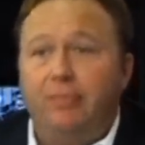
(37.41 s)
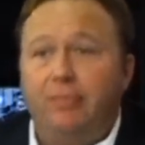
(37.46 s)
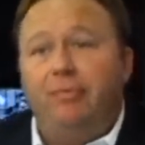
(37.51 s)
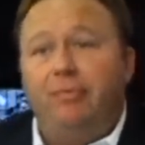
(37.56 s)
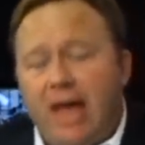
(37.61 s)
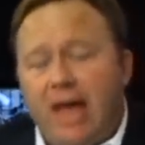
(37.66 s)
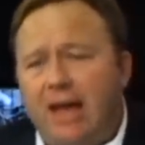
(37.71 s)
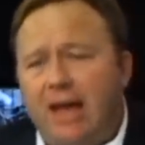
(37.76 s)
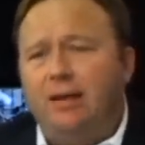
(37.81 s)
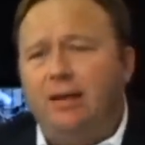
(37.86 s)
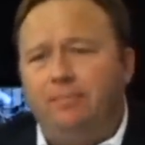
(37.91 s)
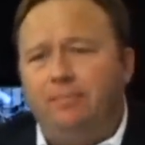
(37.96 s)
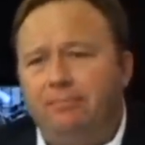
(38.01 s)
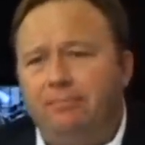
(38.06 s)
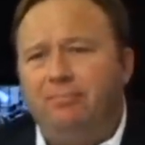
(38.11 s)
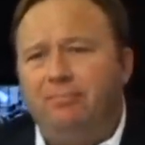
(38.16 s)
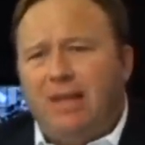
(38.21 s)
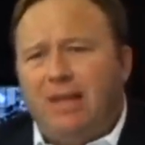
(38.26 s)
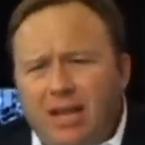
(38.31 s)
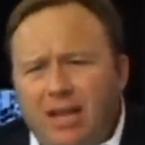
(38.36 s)
That
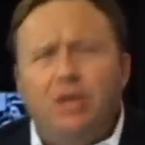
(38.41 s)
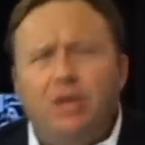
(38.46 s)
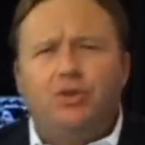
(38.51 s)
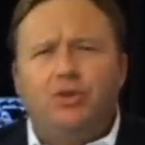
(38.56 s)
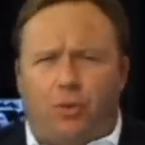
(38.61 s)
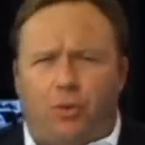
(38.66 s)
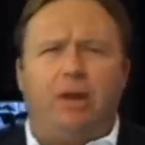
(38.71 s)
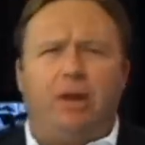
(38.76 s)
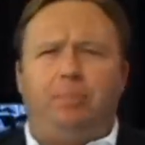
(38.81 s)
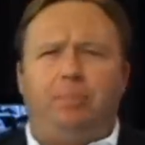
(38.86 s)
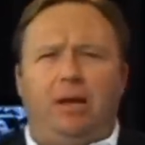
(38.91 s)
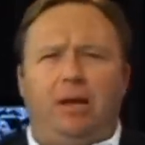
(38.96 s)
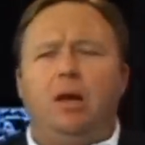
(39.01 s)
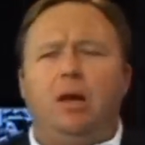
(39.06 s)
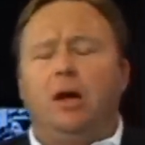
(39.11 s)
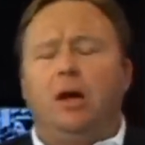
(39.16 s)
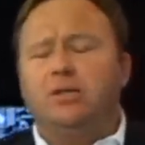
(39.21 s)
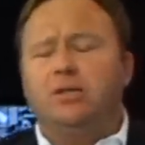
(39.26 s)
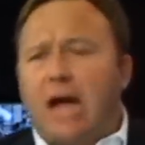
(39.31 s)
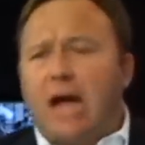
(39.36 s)
it is creepy
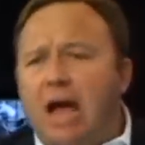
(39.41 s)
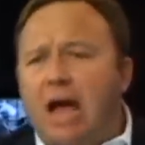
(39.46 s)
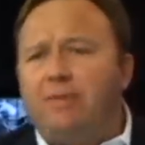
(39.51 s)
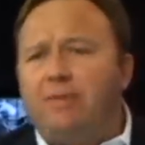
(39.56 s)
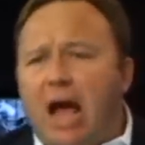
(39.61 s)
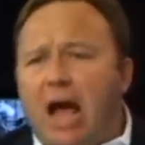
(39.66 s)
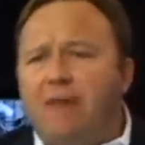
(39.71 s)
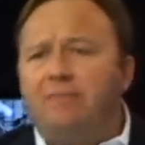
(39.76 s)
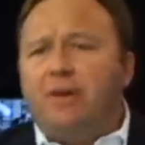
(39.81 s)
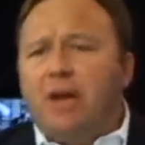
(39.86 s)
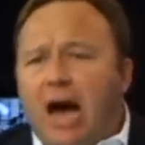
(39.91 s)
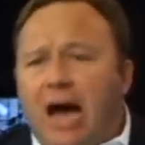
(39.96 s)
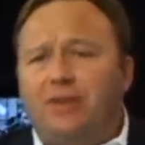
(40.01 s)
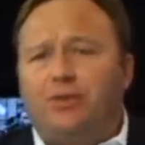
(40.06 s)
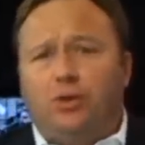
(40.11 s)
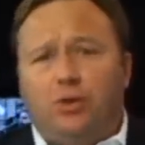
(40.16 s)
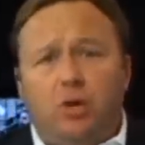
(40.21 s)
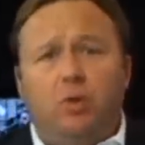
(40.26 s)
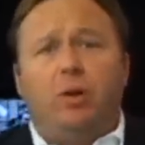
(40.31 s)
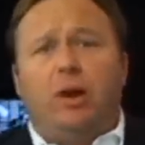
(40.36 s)
because I've, I've got
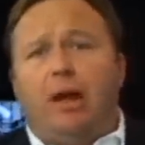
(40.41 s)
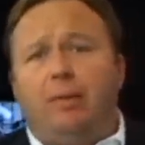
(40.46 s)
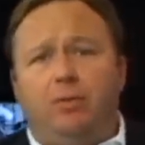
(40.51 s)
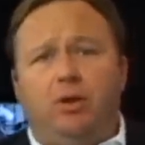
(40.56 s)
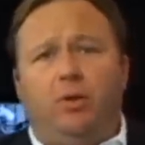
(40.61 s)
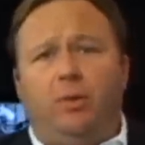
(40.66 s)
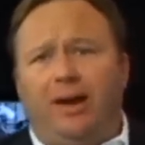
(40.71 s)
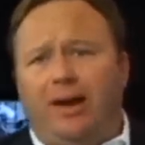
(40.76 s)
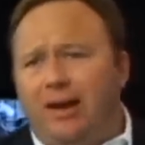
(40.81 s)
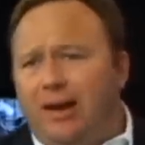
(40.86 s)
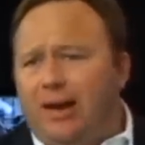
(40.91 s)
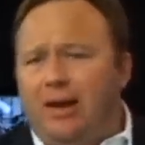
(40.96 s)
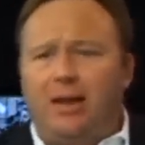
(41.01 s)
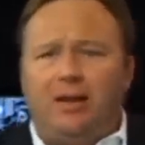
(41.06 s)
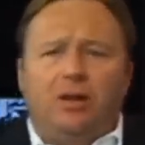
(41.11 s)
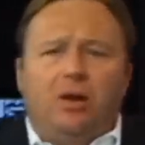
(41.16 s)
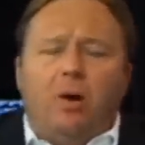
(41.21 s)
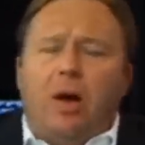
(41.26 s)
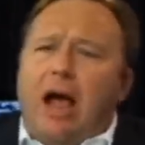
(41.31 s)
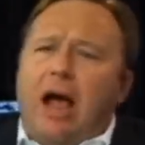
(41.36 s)
to do what I'm doing. And, and,
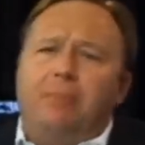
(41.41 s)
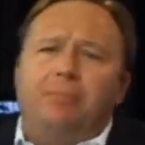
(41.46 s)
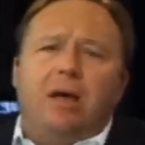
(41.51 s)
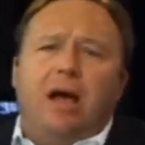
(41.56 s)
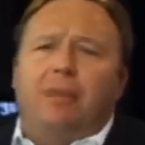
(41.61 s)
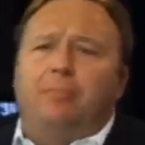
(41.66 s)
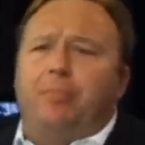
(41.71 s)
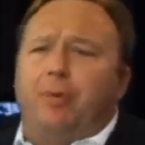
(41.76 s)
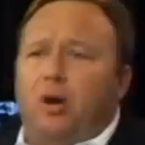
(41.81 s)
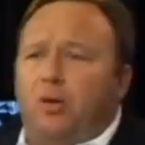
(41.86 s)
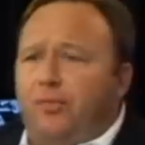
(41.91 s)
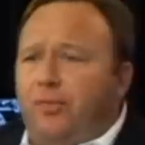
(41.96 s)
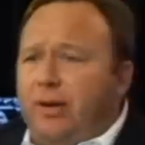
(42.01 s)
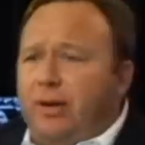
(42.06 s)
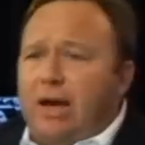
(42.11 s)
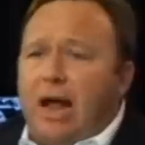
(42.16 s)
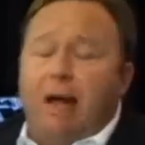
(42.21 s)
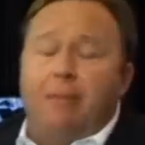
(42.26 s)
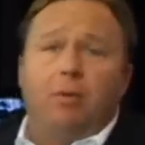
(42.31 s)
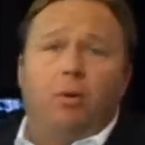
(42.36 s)
you know, I'm not
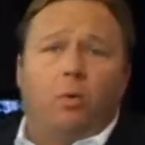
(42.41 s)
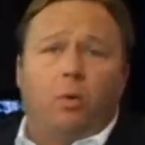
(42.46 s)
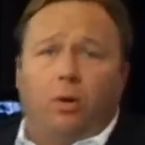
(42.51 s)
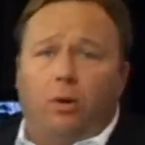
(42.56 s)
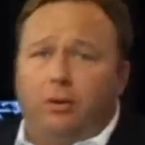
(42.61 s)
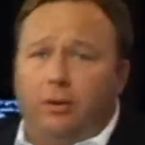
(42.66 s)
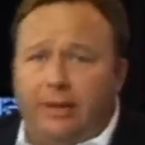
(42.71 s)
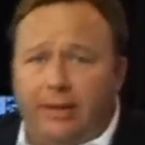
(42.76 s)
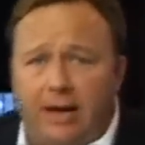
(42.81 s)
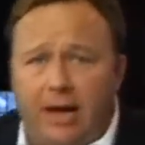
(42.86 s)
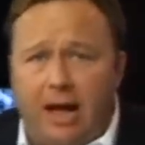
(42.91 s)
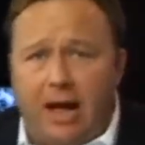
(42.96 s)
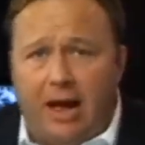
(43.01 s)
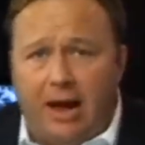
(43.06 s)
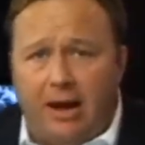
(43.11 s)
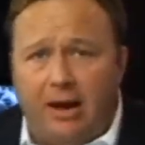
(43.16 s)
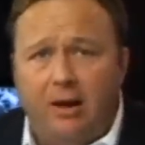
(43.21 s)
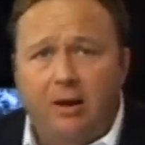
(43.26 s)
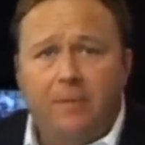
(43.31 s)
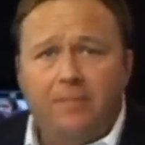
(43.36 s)
perfect. I'm a worldly
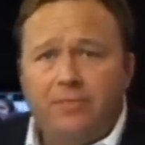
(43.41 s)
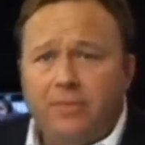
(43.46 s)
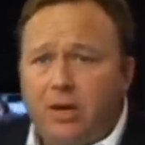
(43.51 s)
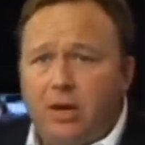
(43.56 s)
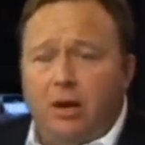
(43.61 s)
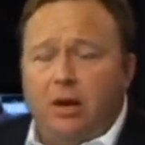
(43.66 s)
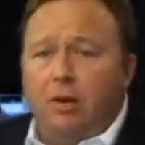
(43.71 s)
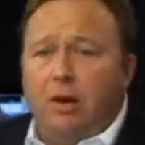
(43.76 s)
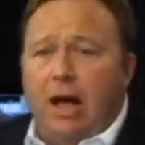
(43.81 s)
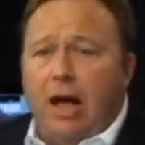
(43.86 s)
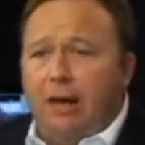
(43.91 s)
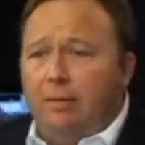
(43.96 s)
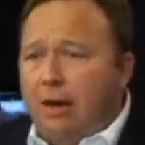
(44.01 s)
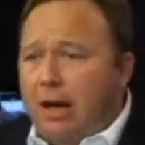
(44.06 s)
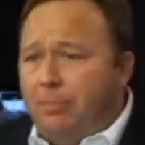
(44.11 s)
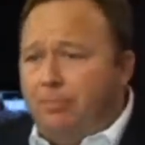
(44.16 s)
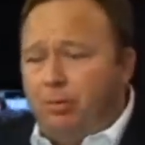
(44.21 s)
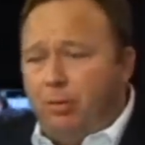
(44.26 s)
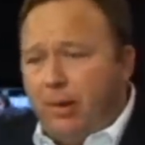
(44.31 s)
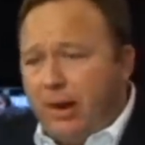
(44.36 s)
guy. You know,
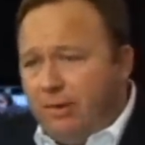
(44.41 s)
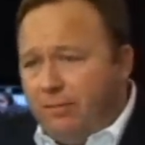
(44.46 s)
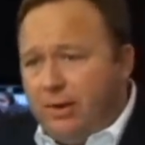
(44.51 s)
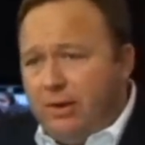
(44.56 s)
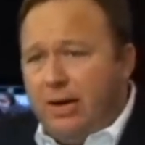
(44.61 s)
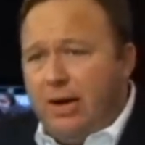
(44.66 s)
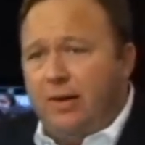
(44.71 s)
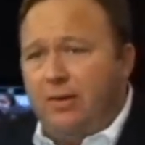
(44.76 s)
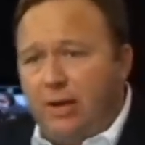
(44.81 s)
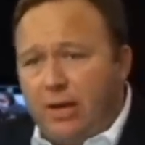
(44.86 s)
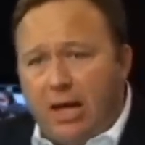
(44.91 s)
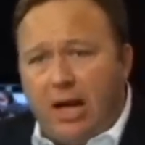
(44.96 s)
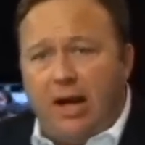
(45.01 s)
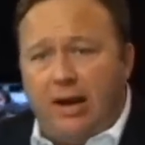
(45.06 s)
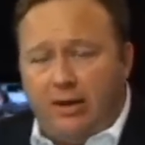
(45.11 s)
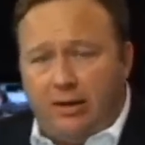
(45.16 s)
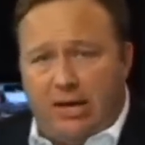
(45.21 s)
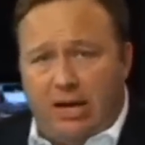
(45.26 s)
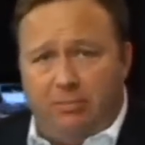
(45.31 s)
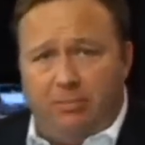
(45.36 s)
I, I pray every day that
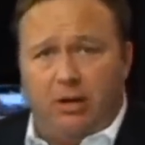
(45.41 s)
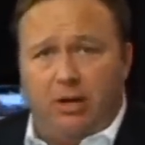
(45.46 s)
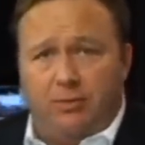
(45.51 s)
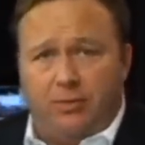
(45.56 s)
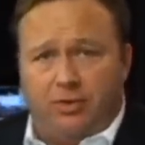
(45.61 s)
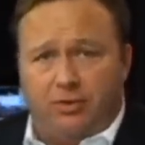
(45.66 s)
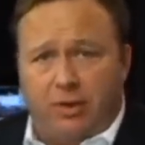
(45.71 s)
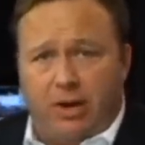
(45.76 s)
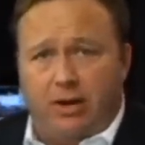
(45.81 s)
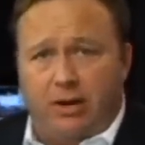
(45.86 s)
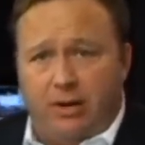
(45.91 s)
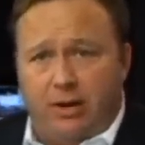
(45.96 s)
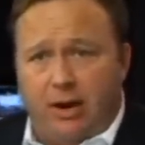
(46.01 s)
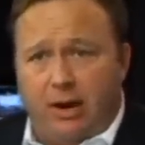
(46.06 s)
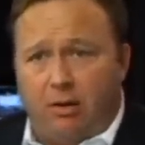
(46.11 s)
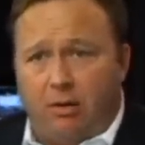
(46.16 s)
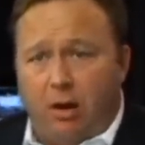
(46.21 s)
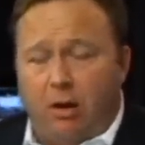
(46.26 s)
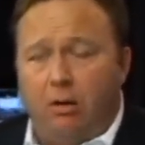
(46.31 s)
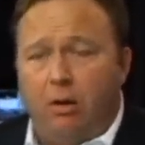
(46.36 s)
God keep me on the straight and
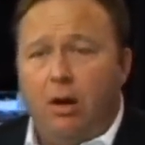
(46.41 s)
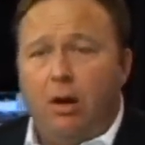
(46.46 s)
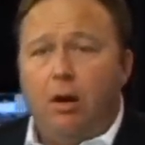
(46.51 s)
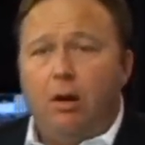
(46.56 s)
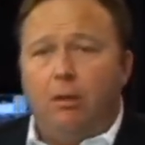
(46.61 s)
narrow.